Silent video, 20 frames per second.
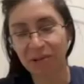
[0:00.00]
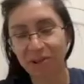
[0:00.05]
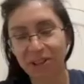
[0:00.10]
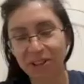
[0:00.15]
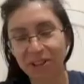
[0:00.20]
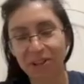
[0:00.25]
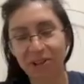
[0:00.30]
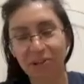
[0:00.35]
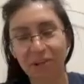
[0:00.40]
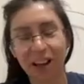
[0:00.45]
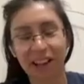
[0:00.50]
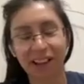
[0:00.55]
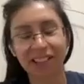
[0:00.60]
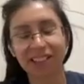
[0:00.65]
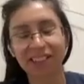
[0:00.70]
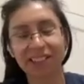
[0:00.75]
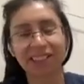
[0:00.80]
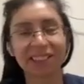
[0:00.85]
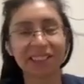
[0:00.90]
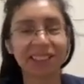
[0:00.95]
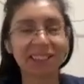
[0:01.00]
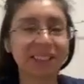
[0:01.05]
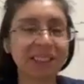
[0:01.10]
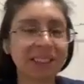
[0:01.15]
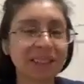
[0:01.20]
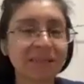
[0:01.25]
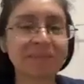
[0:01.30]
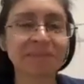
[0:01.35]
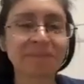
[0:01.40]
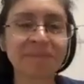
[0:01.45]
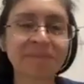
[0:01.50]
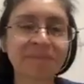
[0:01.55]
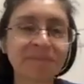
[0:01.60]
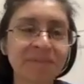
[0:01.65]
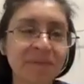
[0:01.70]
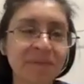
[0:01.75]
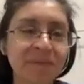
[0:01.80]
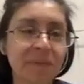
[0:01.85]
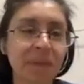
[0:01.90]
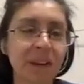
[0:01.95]
force you to rest.
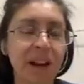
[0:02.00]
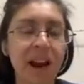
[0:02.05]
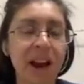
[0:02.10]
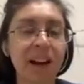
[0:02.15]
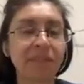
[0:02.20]
But I